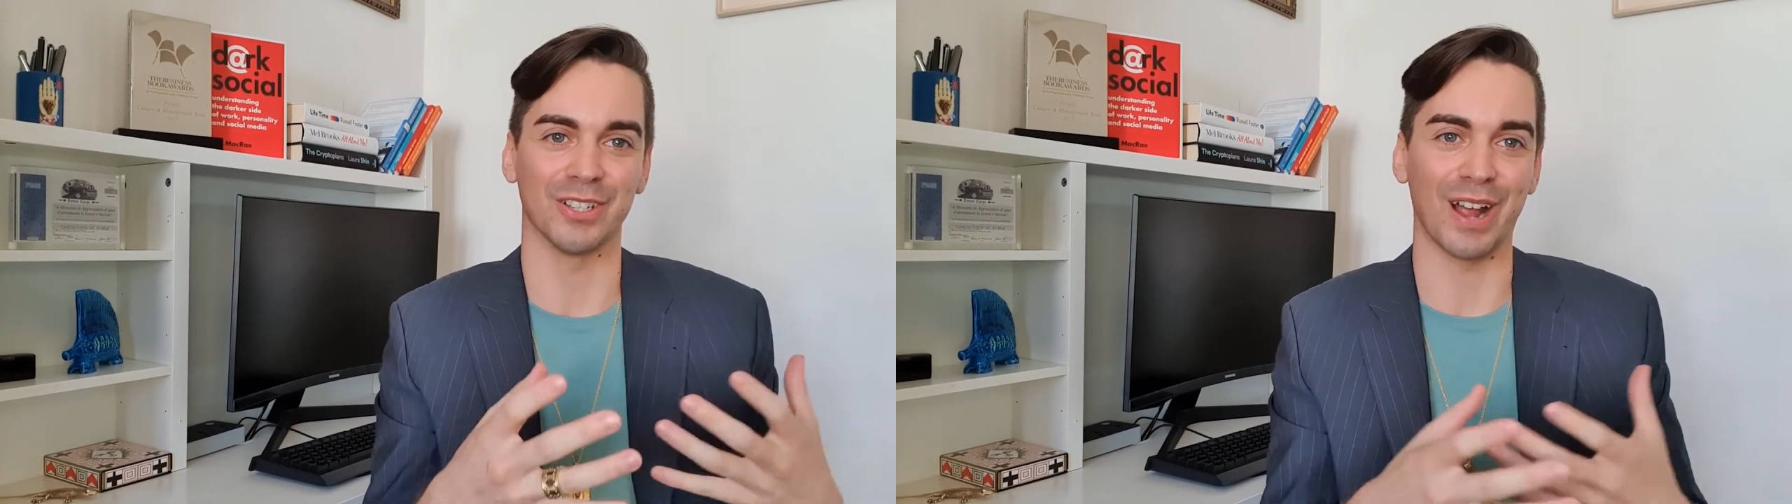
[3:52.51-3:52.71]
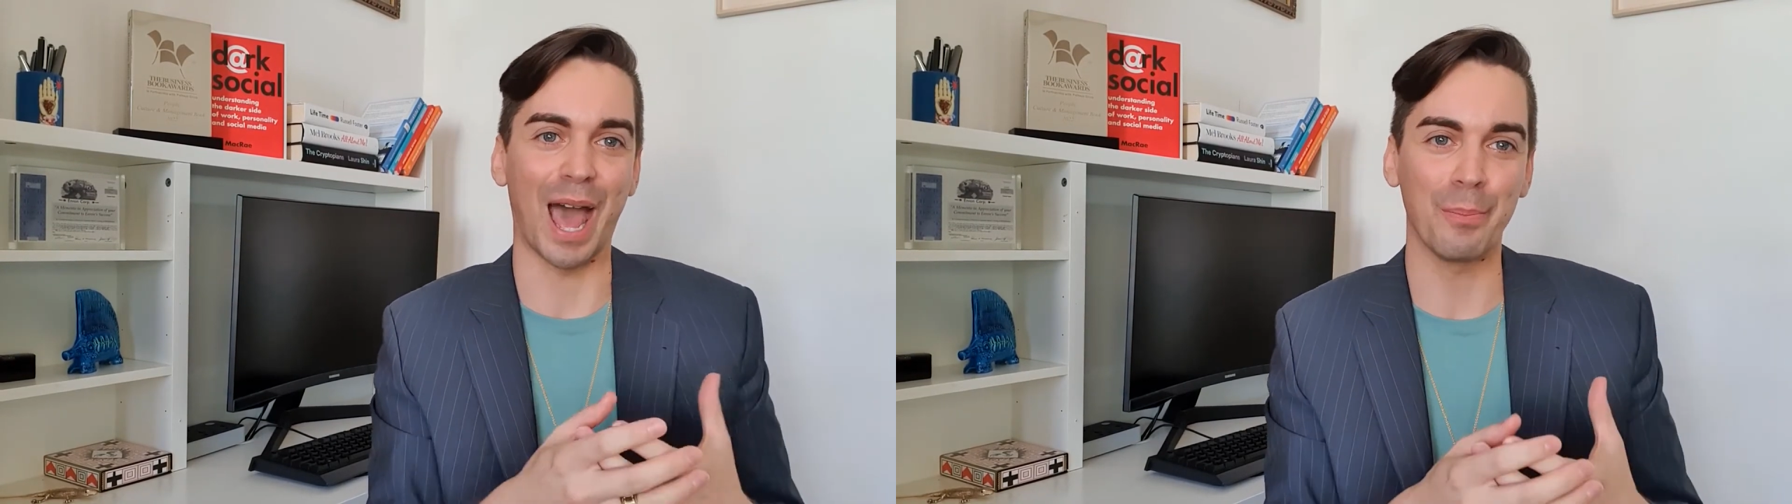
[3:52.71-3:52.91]

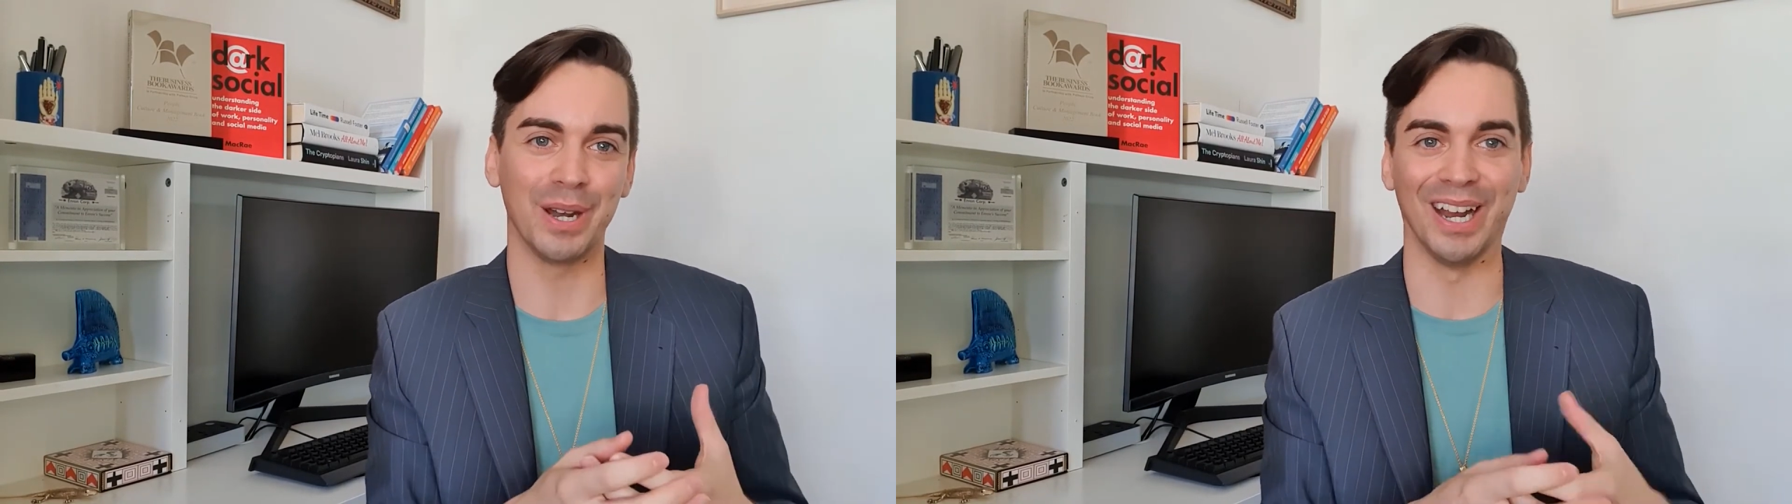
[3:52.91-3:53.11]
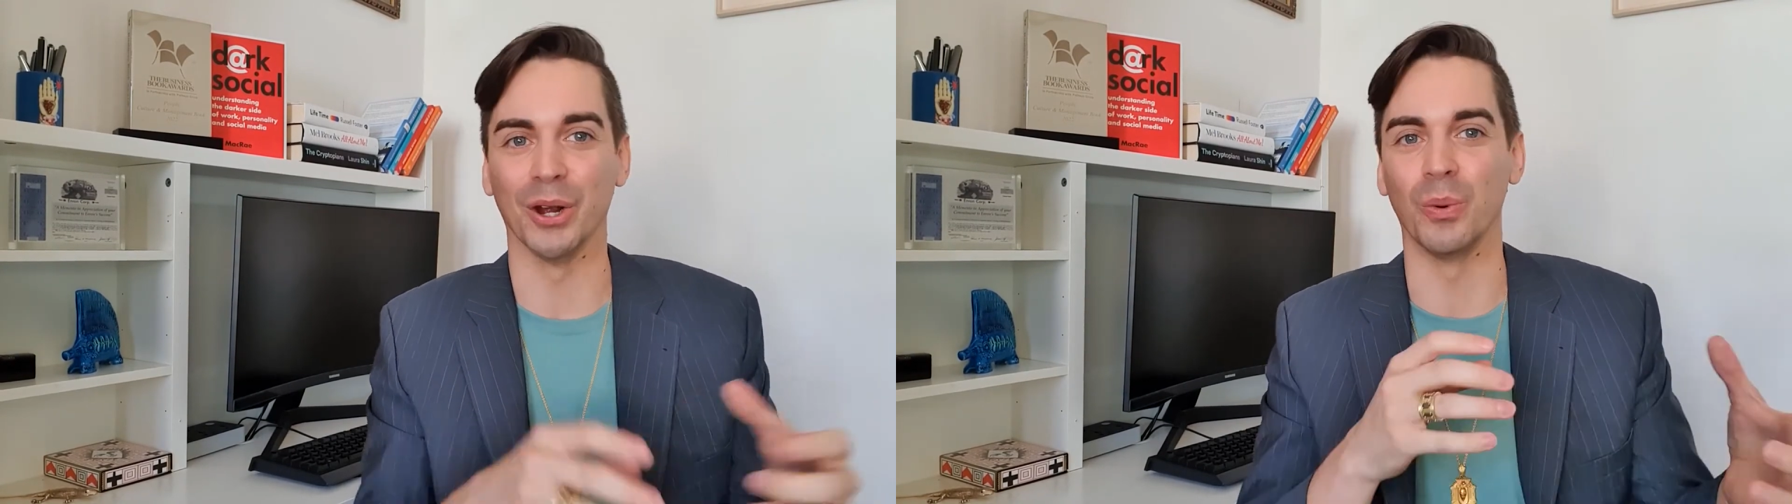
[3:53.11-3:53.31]
are
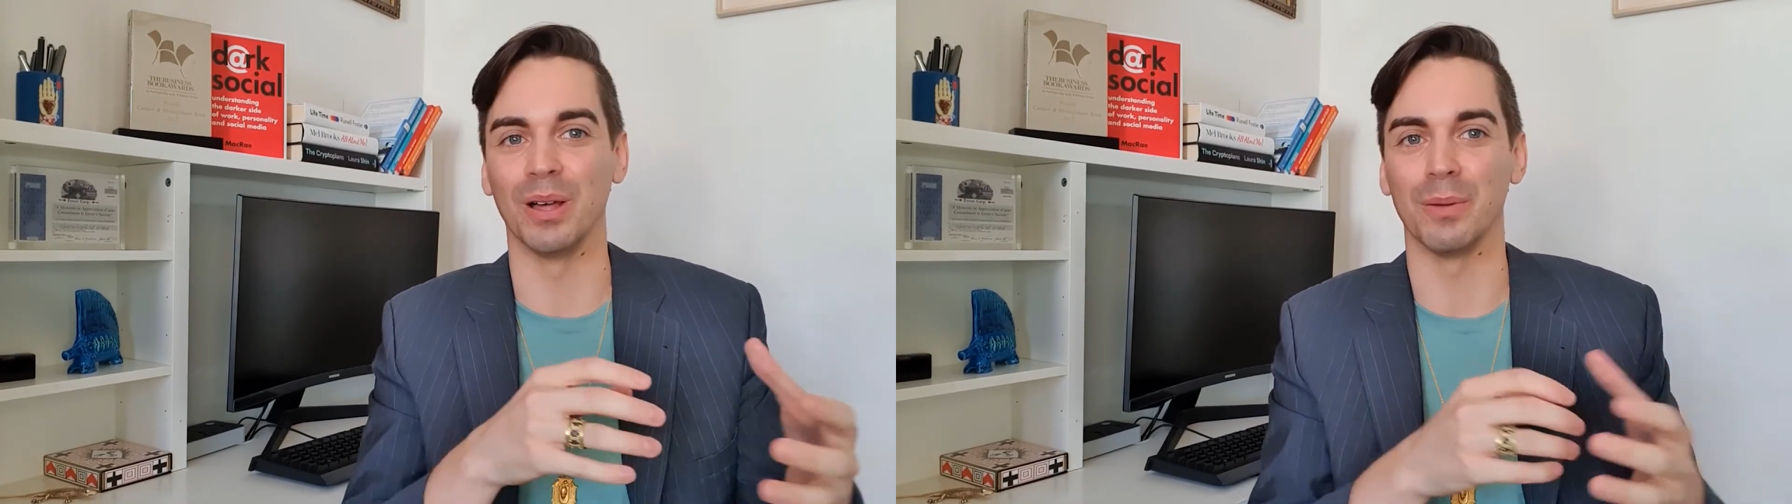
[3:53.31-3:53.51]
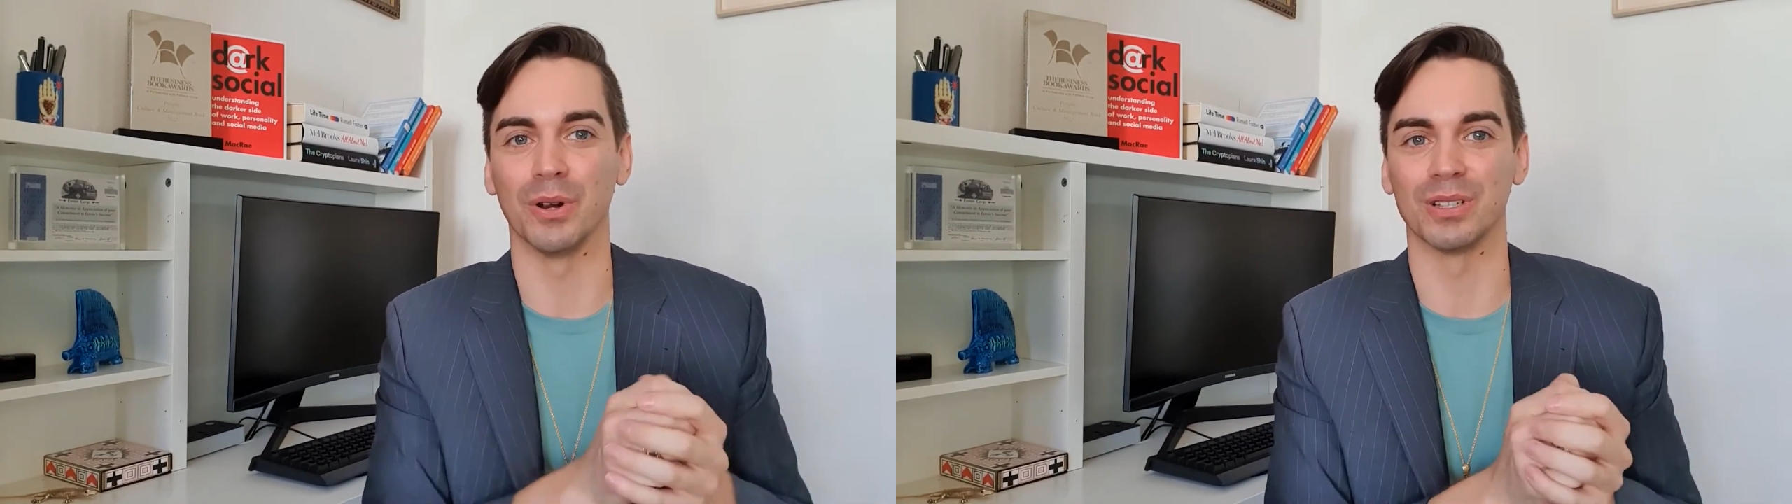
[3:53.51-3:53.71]
happening or
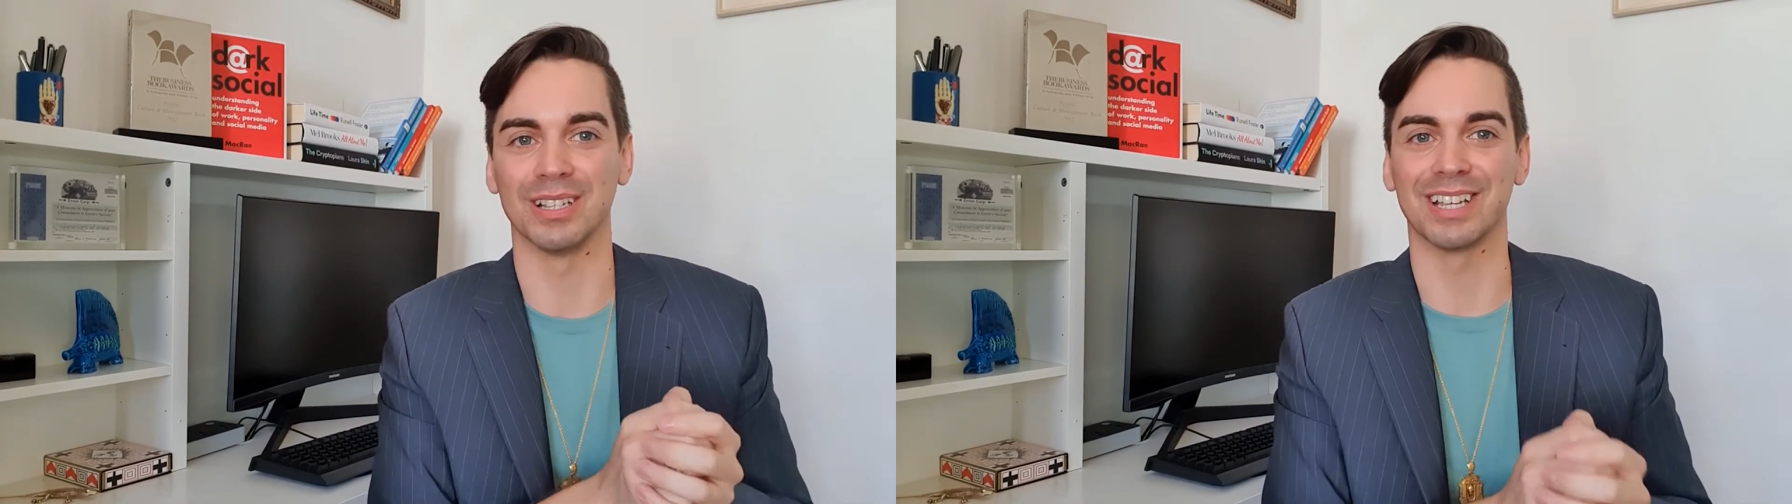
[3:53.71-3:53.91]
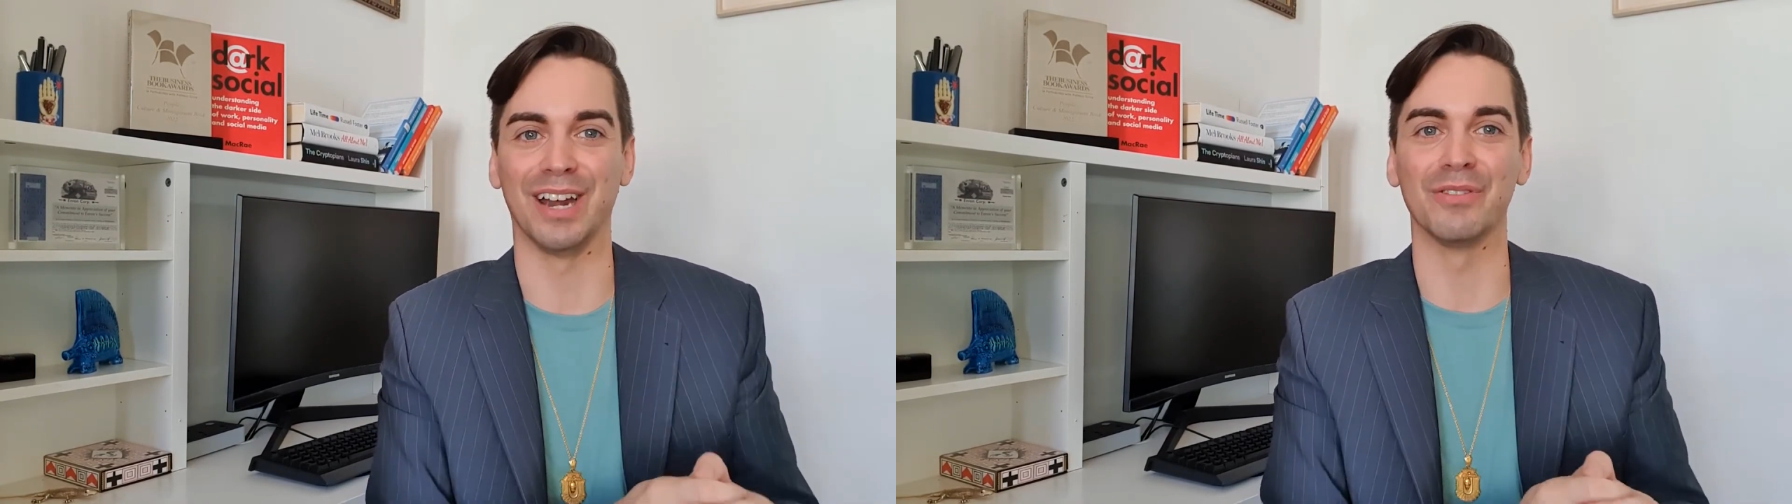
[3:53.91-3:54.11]
what the
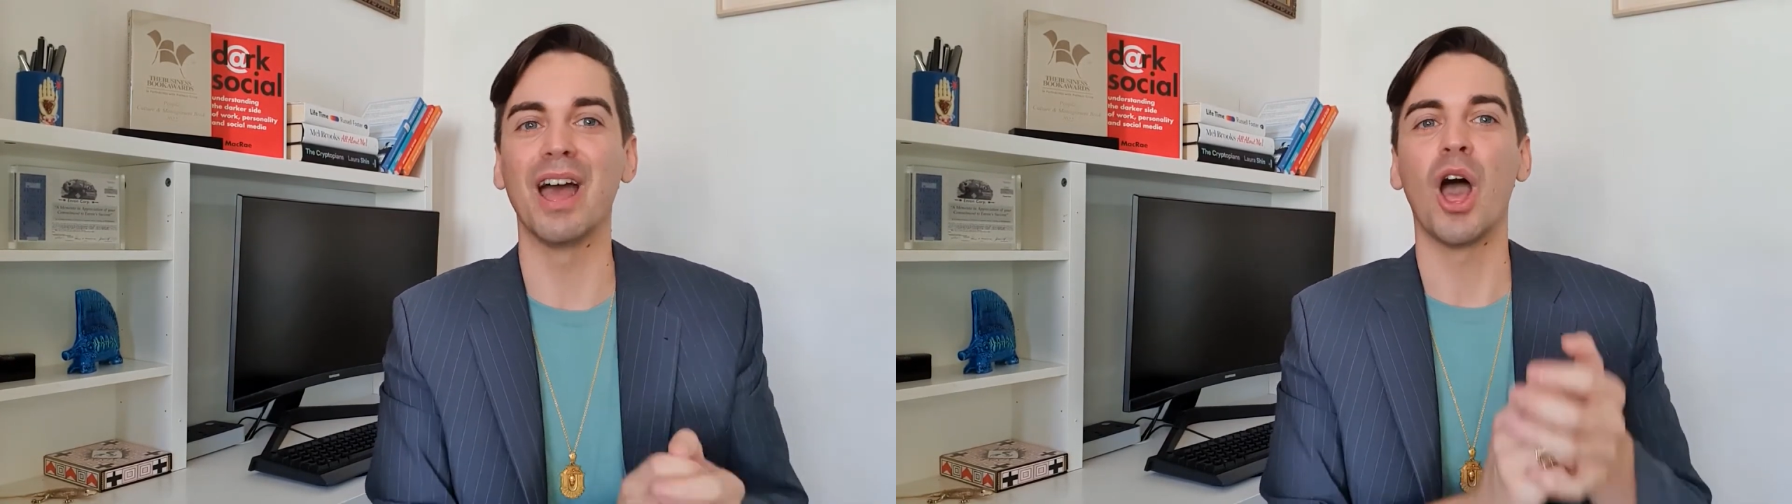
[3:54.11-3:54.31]
person's kind of